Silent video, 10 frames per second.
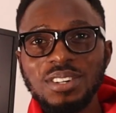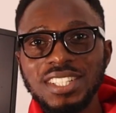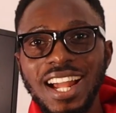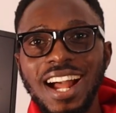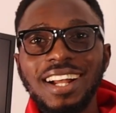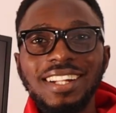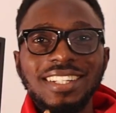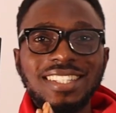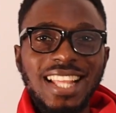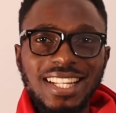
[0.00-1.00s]

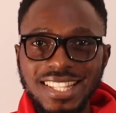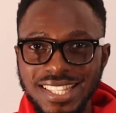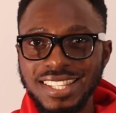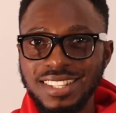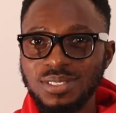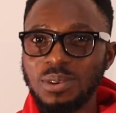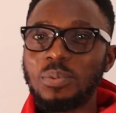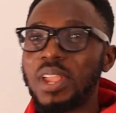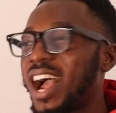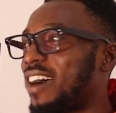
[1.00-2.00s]
under statistics. So
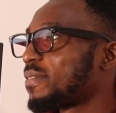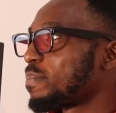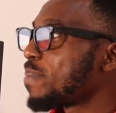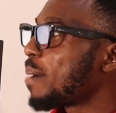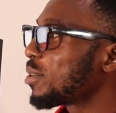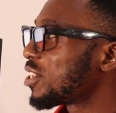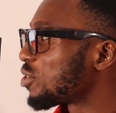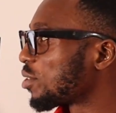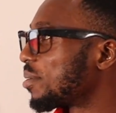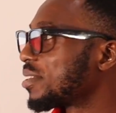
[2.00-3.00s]
we have
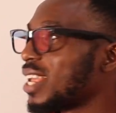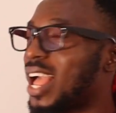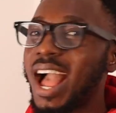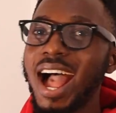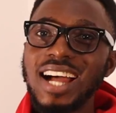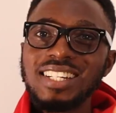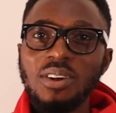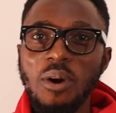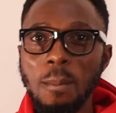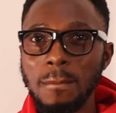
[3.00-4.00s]
permutations and
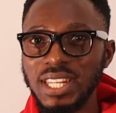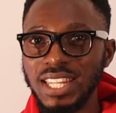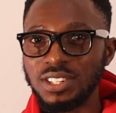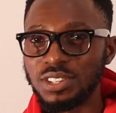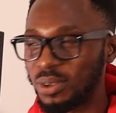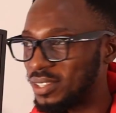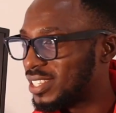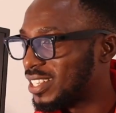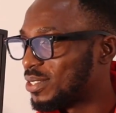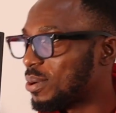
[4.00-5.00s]

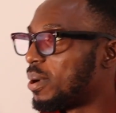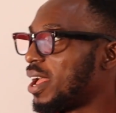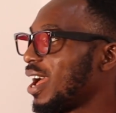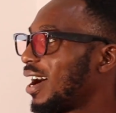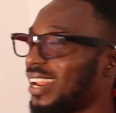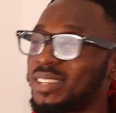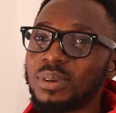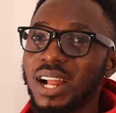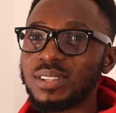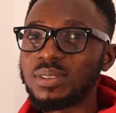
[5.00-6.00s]
combinations. So
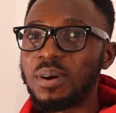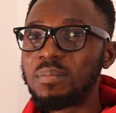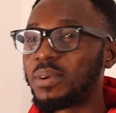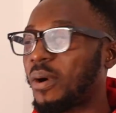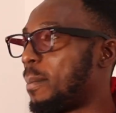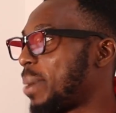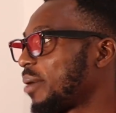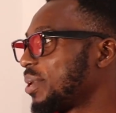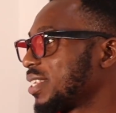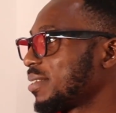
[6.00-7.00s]
let's look at some
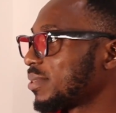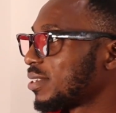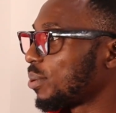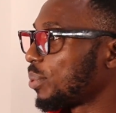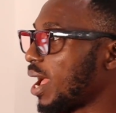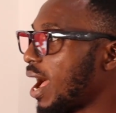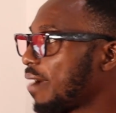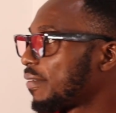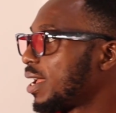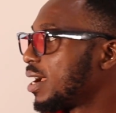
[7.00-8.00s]
comparisons. So we
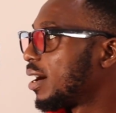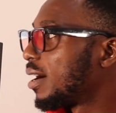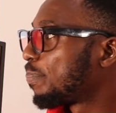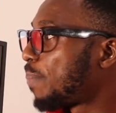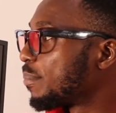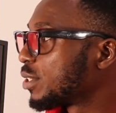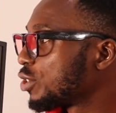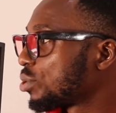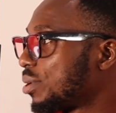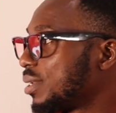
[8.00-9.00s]
have
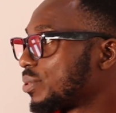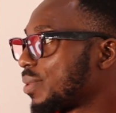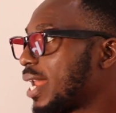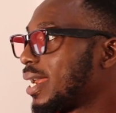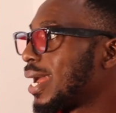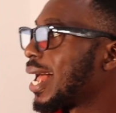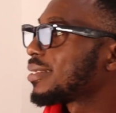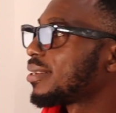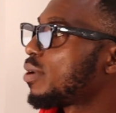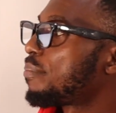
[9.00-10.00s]
permutation is regarded
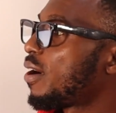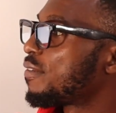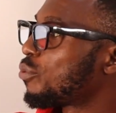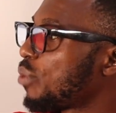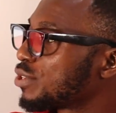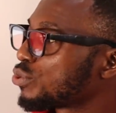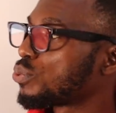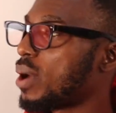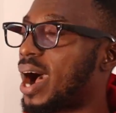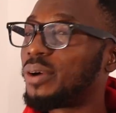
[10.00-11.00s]
as the number of ways
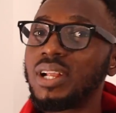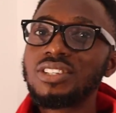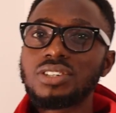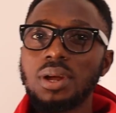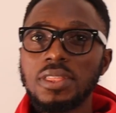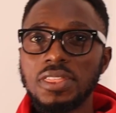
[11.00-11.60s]
to arrange